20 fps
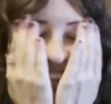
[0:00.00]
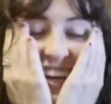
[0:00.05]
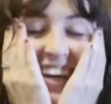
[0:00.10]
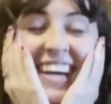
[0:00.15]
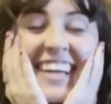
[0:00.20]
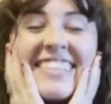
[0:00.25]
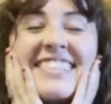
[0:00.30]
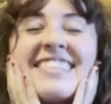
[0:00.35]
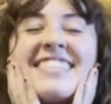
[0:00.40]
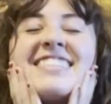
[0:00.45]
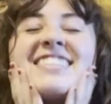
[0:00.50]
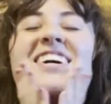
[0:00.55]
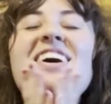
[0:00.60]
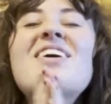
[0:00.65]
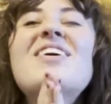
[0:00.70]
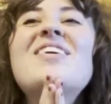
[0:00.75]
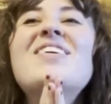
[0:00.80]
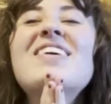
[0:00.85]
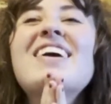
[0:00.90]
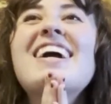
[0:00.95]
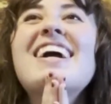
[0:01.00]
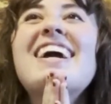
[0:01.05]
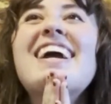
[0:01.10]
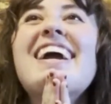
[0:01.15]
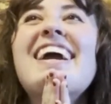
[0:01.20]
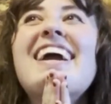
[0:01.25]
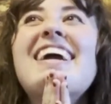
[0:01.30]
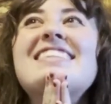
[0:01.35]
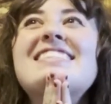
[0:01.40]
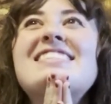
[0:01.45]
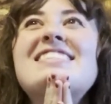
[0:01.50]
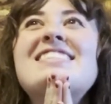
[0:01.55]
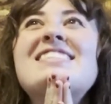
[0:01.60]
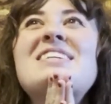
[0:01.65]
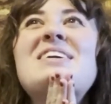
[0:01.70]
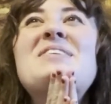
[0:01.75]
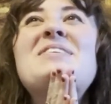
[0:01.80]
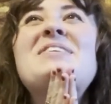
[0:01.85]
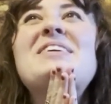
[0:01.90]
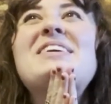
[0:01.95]
It's
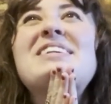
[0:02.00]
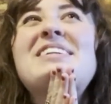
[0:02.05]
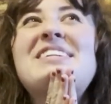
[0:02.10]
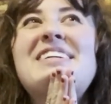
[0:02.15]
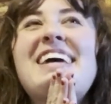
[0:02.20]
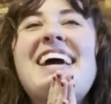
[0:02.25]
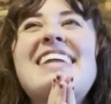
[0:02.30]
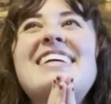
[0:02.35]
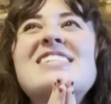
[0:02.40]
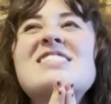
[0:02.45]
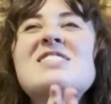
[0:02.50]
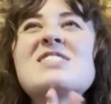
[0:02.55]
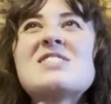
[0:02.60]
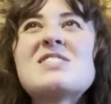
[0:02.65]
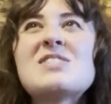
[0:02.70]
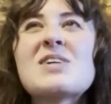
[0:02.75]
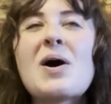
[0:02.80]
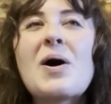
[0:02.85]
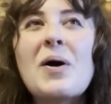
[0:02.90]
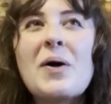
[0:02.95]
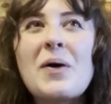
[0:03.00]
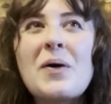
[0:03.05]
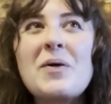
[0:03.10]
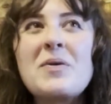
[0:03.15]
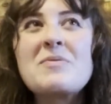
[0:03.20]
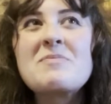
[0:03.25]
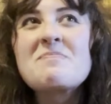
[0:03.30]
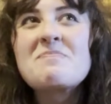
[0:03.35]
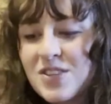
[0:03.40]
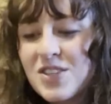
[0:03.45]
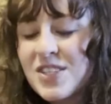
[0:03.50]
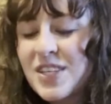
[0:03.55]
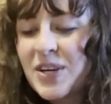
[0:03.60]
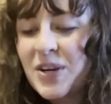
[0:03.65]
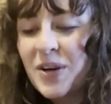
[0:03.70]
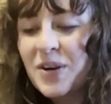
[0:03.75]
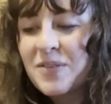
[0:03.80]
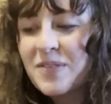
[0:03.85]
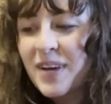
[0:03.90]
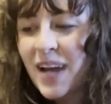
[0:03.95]
so good, and it's so, just like,
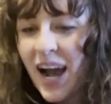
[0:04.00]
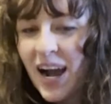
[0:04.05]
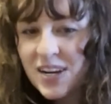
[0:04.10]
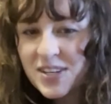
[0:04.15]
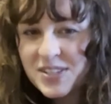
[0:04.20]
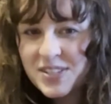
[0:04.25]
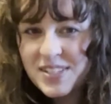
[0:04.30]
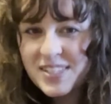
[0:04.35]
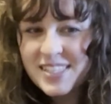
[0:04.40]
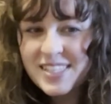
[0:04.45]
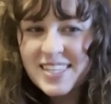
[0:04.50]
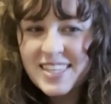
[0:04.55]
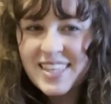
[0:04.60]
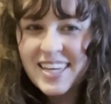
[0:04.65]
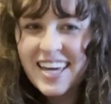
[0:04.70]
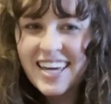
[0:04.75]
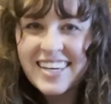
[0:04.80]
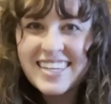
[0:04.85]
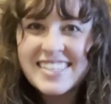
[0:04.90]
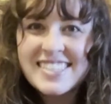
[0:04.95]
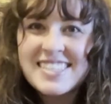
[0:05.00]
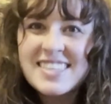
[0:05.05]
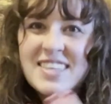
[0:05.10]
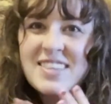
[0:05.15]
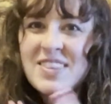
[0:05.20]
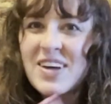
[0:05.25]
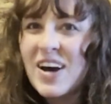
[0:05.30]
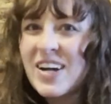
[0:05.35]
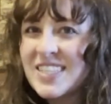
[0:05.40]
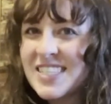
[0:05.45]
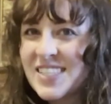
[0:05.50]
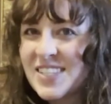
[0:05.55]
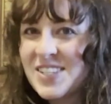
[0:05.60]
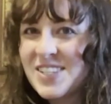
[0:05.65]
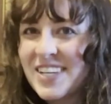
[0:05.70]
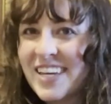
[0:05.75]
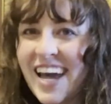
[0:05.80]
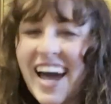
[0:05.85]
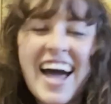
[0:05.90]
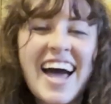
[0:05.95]
her reactions to things, the thoughts that
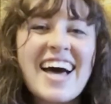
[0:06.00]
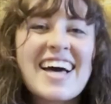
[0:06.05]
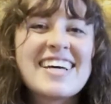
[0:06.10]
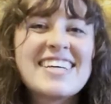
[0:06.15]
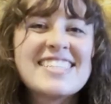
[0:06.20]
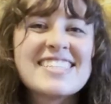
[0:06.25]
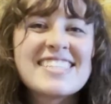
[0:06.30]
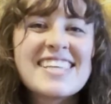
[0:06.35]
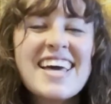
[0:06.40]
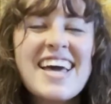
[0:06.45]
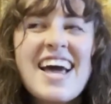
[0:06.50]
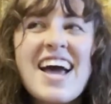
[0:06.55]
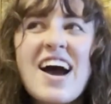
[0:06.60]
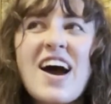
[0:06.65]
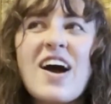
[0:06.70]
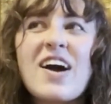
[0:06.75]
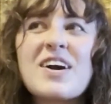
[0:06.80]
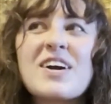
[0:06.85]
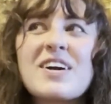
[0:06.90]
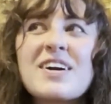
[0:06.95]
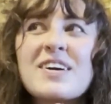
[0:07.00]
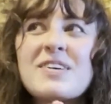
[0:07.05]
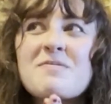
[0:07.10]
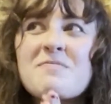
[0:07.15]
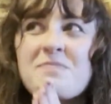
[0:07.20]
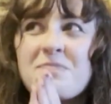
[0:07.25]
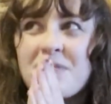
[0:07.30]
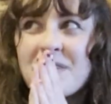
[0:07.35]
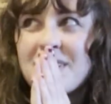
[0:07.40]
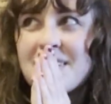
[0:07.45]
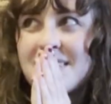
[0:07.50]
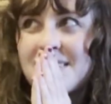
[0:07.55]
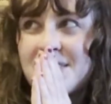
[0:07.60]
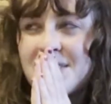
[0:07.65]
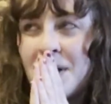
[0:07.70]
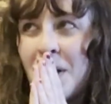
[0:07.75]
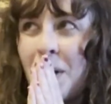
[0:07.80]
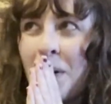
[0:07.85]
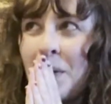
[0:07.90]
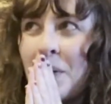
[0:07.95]
she has are
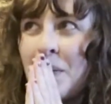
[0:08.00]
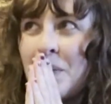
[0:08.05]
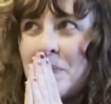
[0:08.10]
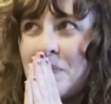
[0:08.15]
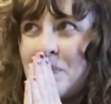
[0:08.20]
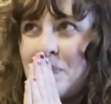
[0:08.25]
so